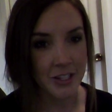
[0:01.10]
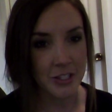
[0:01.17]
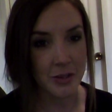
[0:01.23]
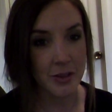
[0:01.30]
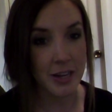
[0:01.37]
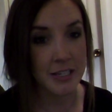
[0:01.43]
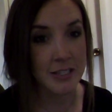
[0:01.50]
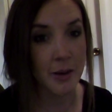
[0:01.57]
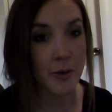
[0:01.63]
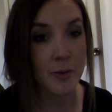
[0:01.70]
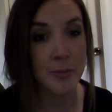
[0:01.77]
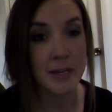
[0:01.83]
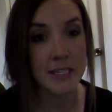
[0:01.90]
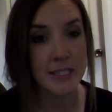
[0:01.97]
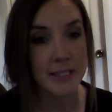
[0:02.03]
So next I will
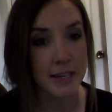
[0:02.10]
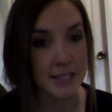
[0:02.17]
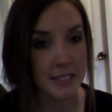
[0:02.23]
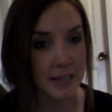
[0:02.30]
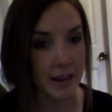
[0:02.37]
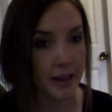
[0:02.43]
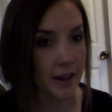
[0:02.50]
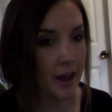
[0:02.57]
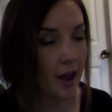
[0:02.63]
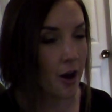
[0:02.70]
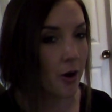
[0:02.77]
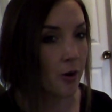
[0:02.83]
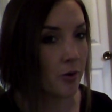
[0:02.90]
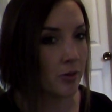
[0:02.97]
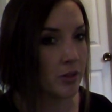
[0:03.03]
be discussing
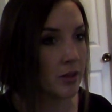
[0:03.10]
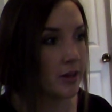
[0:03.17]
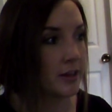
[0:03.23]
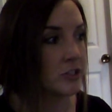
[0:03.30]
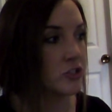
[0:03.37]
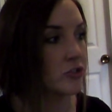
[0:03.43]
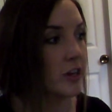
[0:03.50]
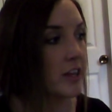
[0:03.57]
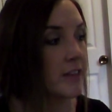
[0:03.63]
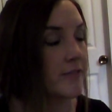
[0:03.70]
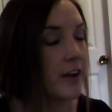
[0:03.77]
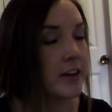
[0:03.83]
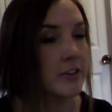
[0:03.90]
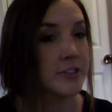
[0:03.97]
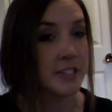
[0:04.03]
how the Strength
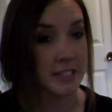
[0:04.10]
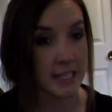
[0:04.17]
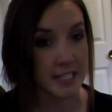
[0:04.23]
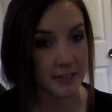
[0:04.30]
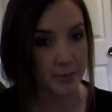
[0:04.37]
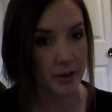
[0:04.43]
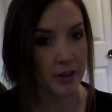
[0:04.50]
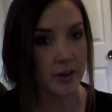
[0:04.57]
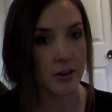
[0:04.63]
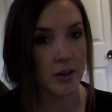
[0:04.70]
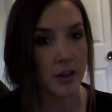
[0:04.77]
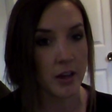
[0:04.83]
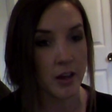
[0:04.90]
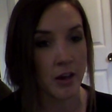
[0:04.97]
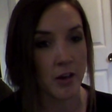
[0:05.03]
Finders assessment
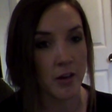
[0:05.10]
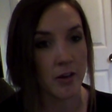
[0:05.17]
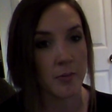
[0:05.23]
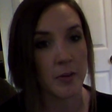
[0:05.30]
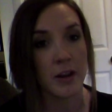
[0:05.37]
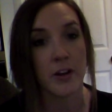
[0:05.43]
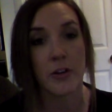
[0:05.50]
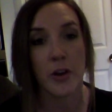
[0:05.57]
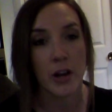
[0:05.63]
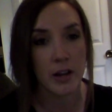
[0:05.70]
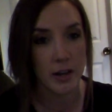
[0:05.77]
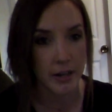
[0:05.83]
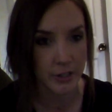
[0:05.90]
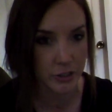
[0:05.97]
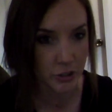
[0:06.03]

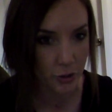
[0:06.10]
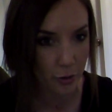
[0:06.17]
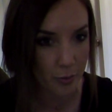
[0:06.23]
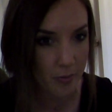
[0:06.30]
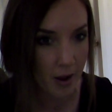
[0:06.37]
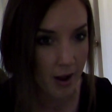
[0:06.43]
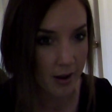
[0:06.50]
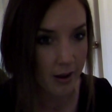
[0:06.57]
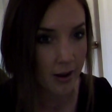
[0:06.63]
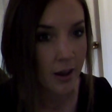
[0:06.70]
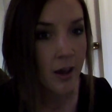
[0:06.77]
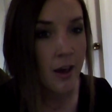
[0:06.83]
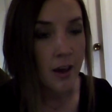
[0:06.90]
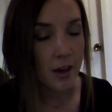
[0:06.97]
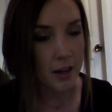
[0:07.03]
integrated into my
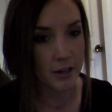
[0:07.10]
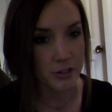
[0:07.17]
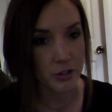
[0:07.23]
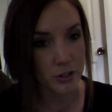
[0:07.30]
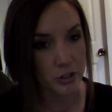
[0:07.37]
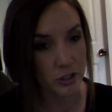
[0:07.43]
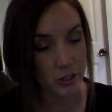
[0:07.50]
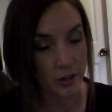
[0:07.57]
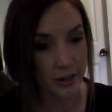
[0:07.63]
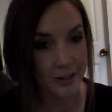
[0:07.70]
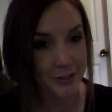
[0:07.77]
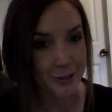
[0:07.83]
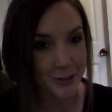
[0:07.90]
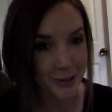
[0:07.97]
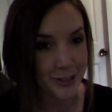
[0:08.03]

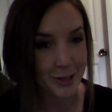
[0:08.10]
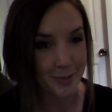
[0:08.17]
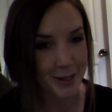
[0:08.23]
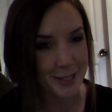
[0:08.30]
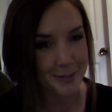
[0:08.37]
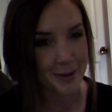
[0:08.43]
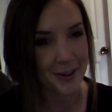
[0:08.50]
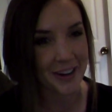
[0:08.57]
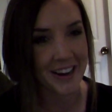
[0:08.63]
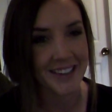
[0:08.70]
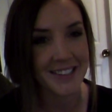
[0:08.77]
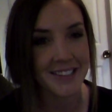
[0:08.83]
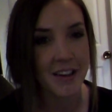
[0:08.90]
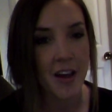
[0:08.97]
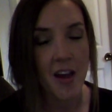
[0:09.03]
internship
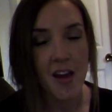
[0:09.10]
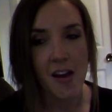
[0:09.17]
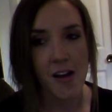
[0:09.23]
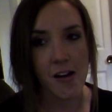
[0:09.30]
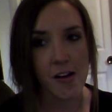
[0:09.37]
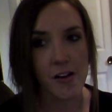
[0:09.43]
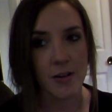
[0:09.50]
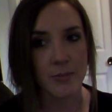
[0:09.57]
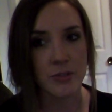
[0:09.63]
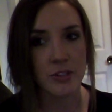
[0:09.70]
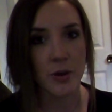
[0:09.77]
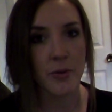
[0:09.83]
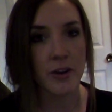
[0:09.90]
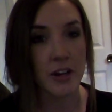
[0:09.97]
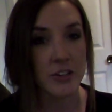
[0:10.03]
experience.
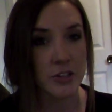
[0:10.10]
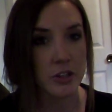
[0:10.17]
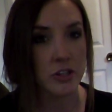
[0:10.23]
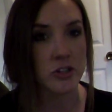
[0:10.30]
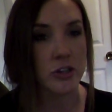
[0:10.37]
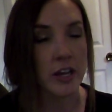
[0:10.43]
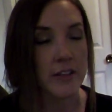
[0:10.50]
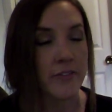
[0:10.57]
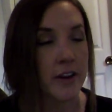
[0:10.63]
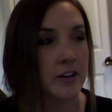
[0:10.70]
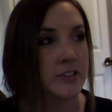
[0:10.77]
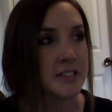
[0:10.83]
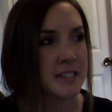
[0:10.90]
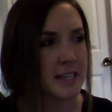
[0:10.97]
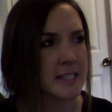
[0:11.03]
So when I took the Strength
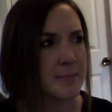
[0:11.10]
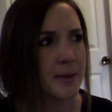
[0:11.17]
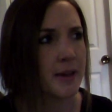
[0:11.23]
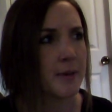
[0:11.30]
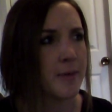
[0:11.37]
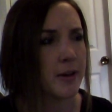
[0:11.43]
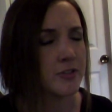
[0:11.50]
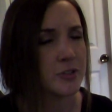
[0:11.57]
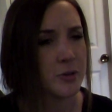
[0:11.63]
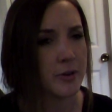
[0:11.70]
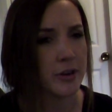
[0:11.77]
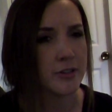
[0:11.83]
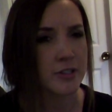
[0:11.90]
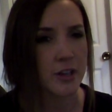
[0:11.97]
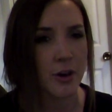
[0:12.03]
Finders assessment about 2
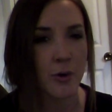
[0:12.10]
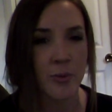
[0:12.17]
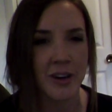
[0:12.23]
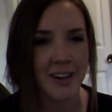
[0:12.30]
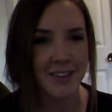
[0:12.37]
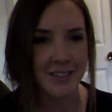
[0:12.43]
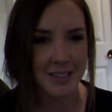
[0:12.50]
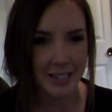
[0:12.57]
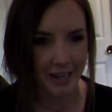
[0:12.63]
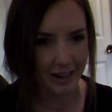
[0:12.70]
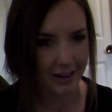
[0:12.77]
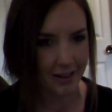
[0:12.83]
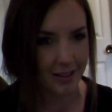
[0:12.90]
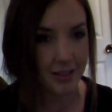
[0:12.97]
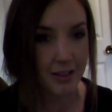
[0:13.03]
years ago, we didn't
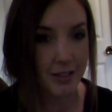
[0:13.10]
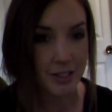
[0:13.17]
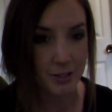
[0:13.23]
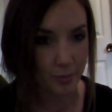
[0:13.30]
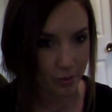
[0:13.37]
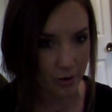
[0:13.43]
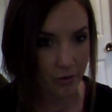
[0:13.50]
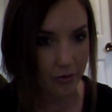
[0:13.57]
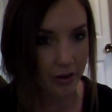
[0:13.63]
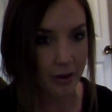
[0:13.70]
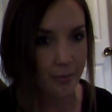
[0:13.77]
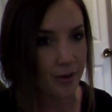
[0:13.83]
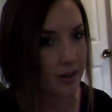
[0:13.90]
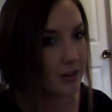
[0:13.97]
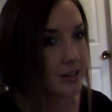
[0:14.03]
take it in this
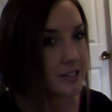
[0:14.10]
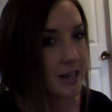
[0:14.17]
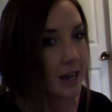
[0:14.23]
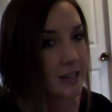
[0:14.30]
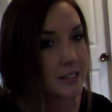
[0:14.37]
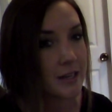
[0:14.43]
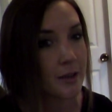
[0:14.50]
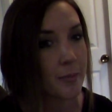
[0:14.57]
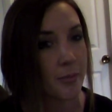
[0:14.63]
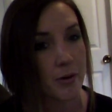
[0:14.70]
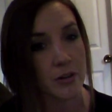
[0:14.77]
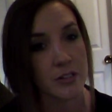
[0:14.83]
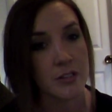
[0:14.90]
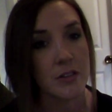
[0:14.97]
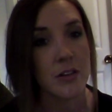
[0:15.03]
program, at least I didn't
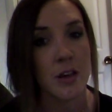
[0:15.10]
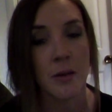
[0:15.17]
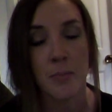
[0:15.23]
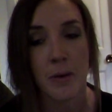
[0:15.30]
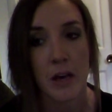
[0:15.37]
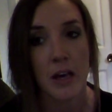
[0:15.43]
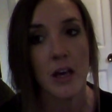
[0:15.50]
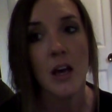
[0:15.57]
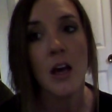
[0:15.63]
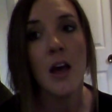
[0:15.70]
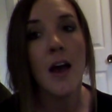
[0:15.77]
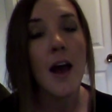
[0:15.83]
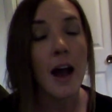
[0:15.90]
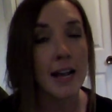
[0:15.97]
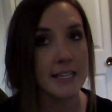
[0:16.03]
personally, but
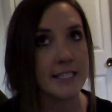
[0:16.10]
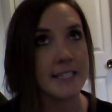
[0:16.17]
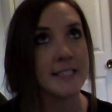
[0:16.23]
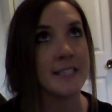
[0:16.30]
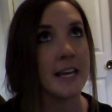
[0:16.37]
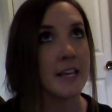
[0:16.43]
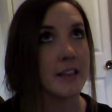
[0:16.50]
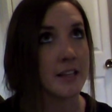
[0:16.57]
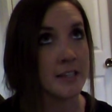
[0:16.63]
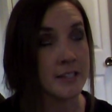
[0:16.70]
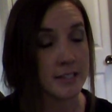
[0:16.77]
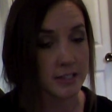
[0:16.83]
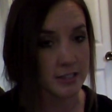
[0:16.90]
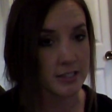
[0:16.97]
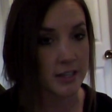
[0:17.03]
I did take
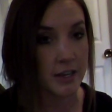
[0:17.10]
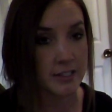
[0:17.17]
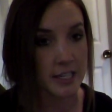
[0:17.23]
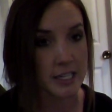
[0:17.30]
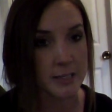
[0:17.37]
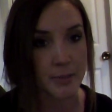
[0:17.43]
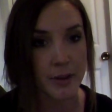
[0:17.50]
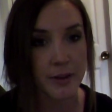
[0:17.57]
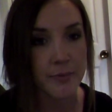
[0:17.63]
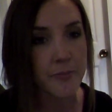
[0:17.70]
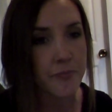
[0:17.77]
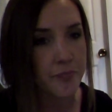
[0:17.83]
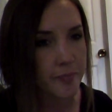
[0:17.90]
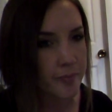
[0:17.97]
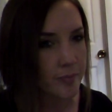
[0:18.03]
this assessment
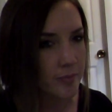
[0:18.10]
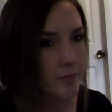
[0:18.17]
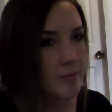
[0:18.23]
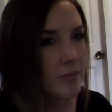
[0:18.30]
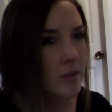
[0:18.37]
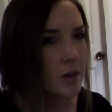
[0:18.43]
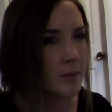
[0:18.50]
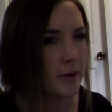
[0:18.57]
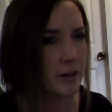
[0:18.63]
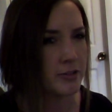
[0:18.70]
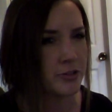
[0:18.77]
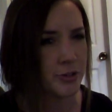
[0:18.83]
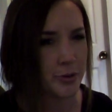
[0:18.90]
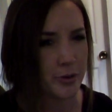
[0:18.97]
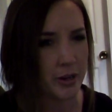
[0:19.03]

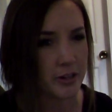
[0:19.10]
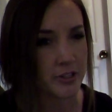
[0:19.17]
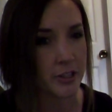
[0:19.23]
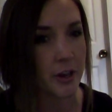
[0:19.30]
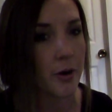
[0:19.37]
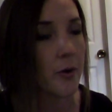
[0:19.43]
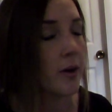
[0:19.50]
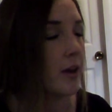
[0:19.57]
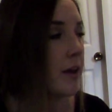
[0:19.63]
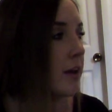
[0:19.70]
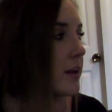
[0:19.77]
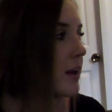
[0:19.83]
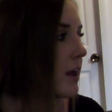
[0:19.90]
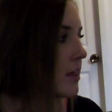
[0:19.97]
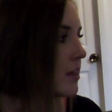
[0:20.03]
about 2 years ago,
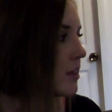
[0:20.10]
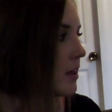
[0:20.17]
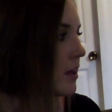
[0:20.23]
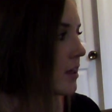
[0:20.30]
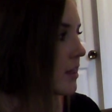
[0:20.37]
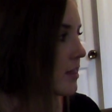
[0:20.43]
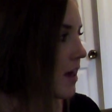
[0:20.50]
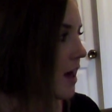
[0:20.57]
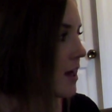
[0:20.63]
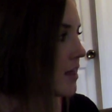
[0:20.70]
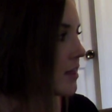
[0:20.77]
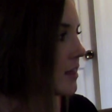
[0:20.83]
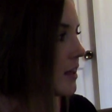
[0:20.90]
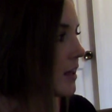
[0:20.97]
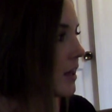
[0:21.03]
and I think
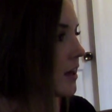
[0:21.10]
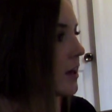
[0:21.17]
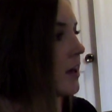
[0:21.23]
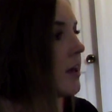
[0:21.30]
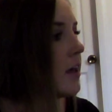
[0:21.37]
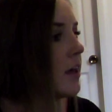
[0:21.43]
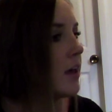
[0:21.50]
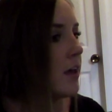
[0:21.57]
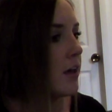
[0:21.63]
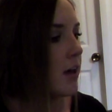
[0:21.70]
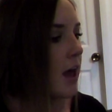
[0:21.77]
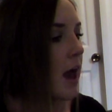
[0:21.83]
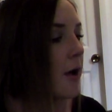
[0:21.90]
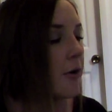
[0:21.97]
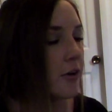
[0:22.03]
that the
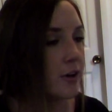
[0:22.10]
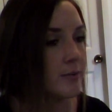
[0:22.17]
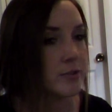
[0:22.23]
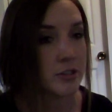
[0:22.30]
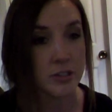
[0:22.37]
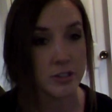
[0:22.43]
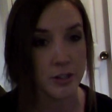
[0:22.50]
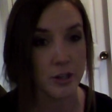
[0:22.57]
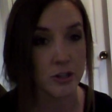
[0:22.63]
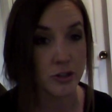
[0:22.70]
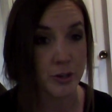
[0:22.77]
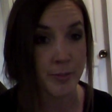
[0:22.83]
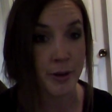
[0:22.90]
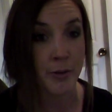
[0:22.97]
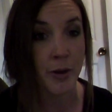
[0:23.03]
outcomes are still
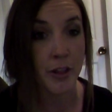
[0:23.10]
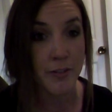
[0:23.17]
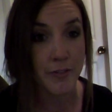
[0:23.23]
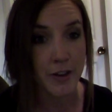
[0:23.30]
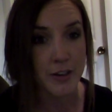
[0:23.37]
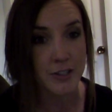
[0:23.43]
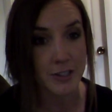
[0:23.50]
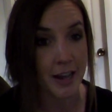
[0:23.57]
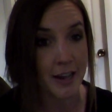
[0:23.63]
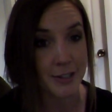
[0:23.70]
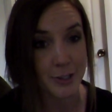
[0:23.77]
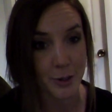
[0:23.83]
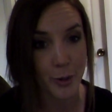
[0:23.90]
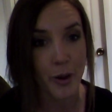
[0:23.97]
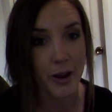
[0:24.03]
extremely relevant
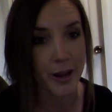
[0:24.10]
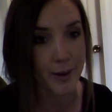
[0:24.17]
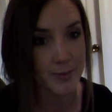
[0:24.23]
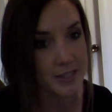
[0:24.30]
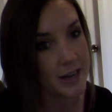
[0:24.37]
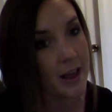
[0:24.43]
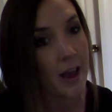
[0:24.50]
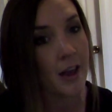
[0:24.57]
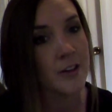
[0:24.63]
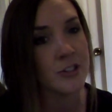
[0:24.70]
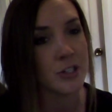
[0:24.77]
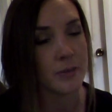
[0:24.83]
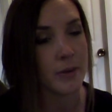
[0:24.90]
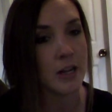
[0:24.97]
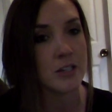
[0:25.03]
as to who I am today.
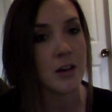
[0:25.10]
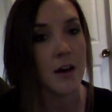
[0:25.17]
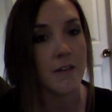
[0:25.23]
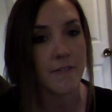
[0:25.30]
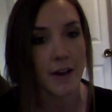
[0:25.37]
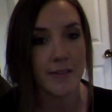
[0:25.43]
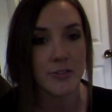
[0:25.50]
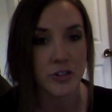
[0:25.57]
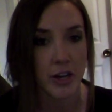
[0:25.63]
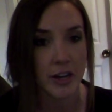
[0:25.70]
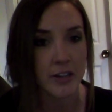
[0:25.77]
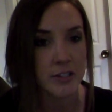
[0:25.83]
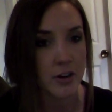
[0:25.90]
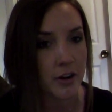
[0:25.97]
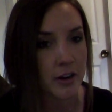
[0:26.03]
So my top 5
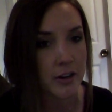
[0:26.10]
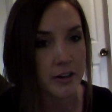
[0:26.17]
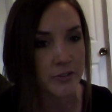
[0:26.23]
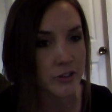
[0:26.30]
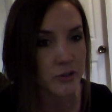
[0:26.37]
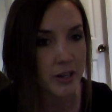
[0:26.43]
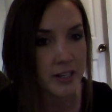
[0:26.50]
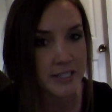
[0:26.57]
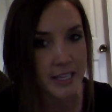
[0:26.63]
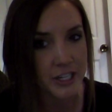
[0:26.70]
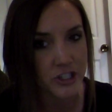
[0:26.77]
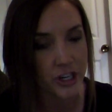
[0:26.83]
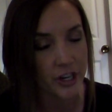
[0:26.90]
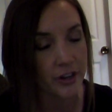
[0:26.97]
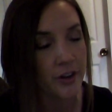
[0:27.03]
strengths are
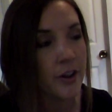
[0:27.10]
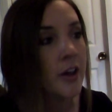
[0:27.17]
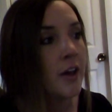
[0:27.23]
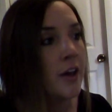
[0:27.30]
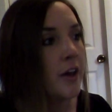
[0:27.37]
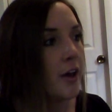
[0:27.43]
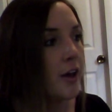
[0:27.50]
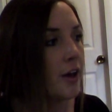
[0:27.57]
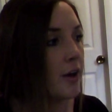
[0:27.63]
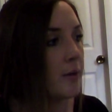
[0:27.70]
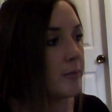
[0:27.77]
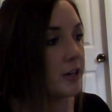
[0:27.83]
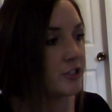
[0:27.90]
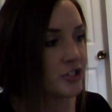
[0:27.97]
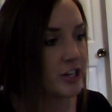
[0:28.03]
individualization,
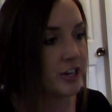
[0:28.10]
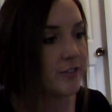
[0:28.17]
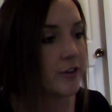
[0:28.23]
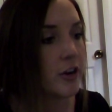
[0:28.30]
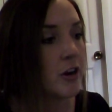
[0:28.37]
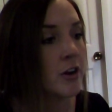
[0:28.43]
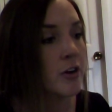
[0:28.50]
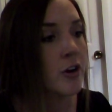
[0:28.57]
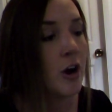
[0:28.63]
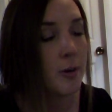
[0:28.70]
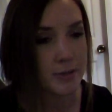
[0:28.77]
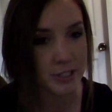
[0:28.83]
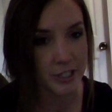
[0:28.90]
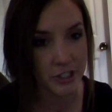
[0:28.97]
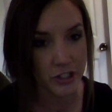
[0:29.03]
achiever,
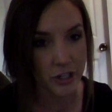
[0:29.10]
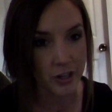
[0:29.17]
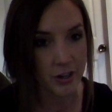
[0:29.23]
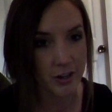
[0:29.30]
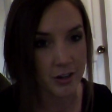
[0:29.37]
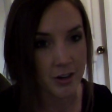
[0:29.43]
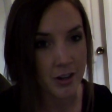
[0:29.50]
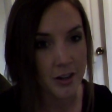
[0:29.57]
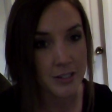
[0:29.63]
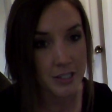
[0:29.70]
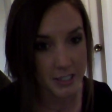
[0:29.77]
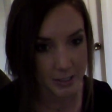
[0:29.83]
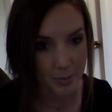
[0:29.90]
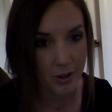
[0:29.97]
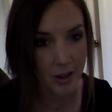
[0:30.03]
competition,
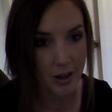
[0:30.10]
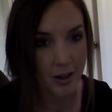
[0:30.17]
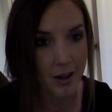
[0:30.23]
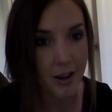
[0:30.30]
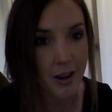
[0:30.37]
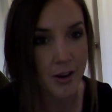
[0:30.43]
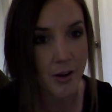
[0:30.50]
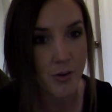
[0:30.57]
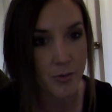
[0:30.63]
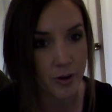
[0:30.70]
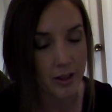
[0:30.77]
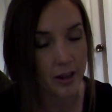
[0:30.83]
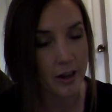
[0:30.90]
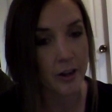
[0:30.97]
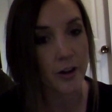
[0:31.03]
discipline, and
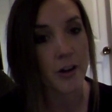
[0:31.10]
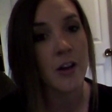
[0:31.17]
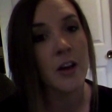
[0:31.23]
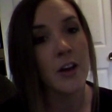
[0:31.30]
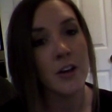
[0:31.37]
relator.